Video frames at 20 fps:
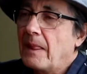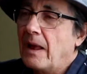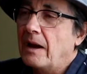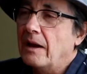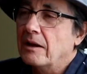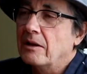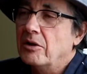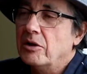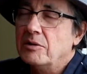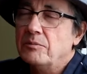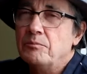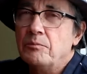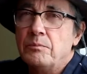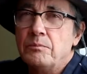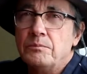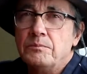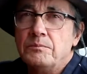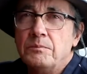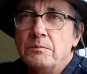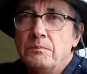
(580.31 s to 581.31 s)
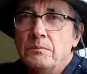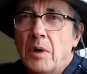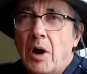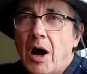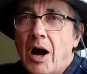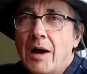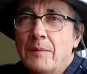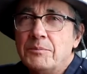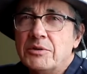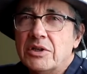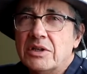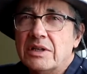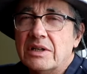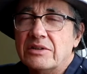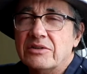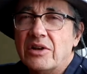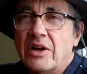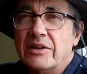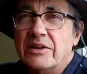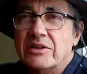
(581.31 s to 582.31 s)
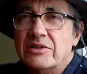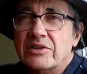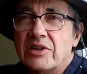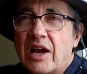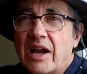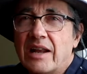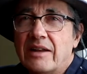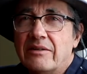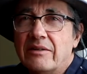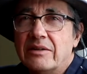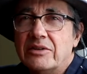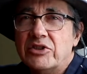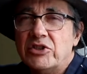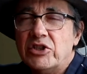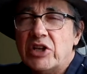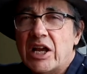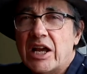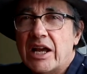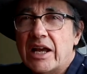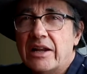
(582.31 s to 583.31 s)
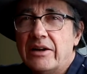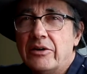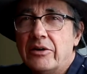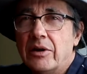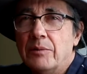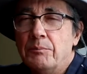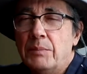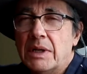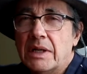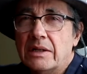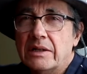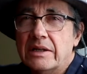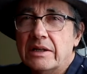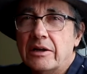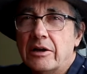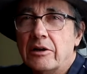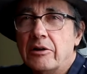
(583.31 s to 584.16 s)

a good option is on the side of a shed or a building,